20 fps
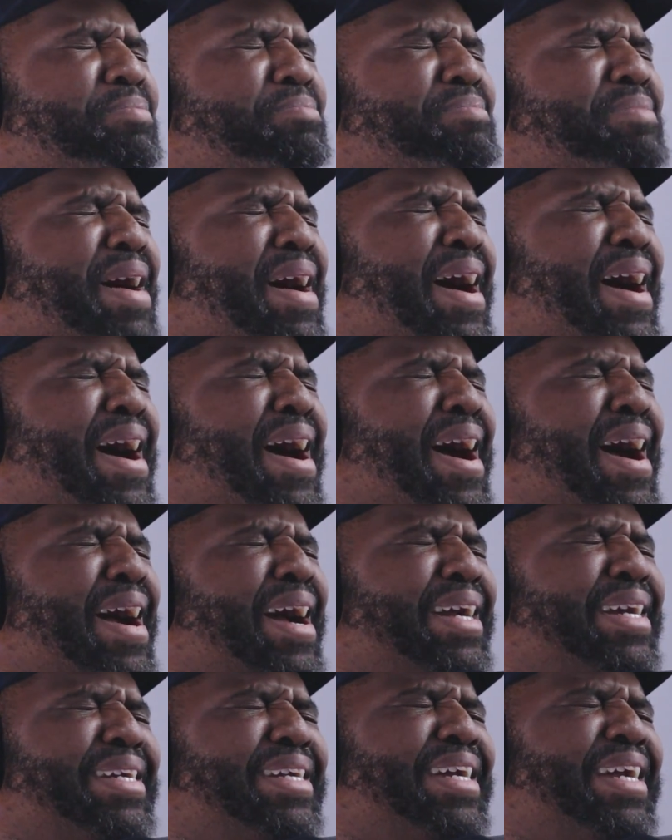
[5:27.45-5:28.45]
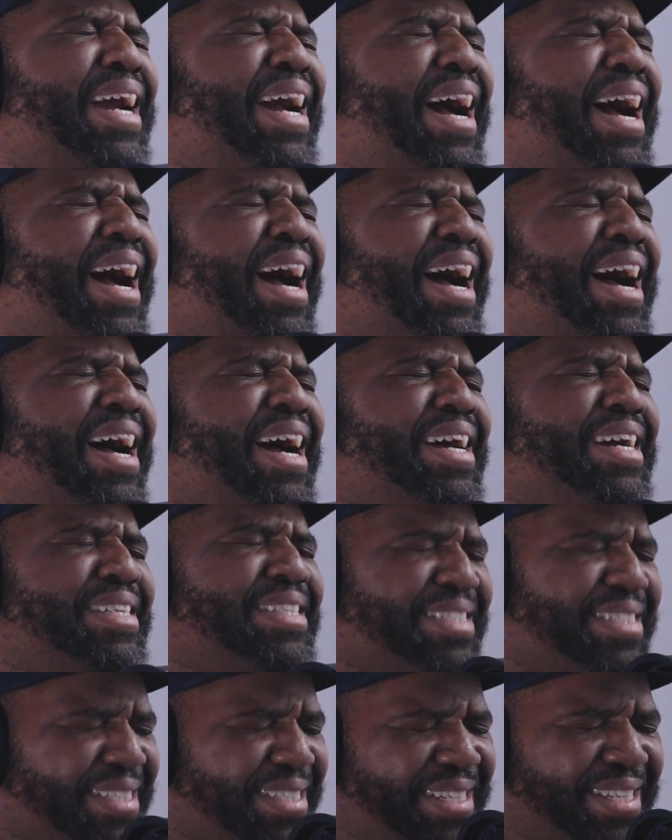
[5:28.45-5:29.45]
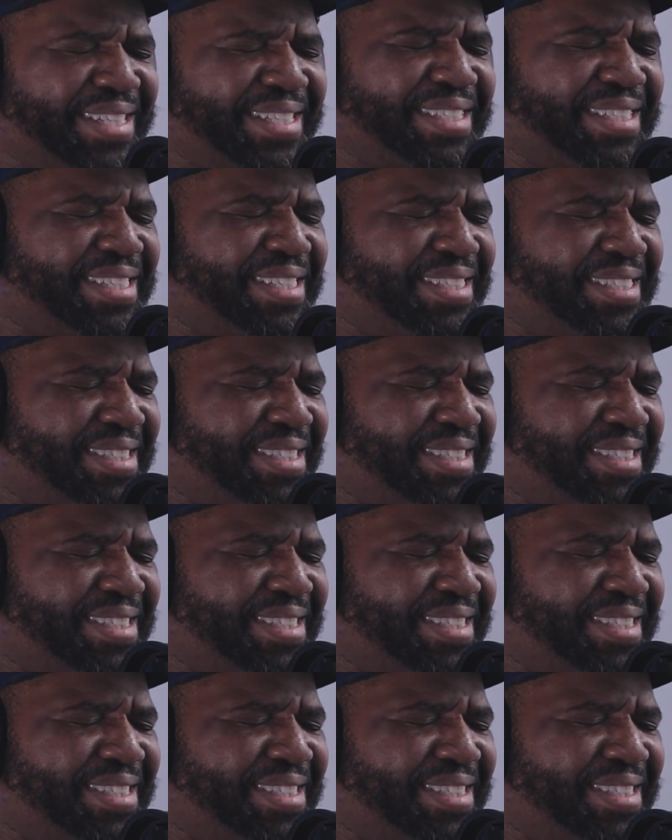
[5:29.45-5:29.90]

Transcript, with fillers: my gosh, this